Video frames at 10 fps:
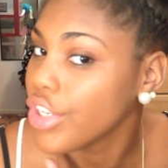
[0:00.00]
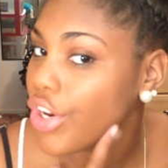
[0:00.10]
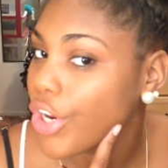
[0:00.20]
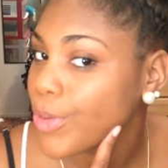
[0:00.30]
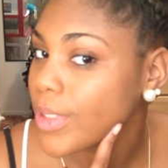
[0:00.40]

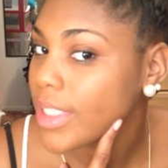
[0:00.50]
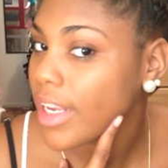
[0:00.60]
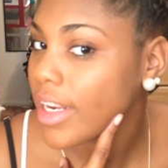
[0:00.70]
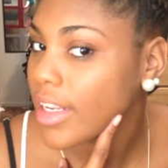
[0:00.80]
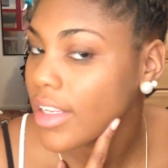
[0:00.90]
No
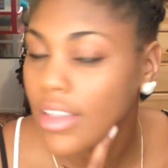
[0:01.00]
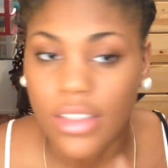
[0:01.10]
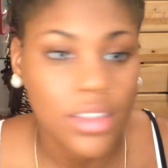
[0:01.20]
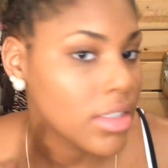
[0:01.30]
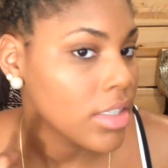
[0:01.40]
setting,
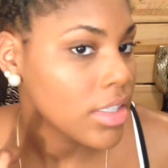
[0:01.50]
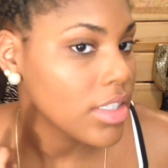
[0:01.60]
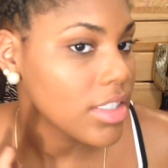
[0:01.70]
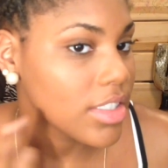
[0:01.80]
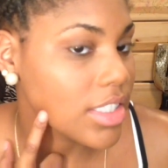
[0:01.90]

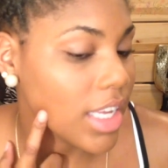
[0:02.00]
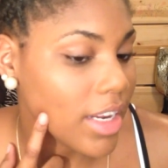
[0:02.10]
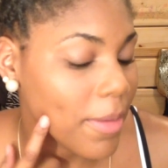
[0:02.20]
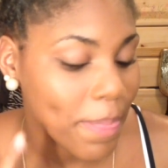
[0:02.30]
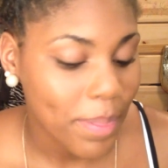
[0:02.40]
setting.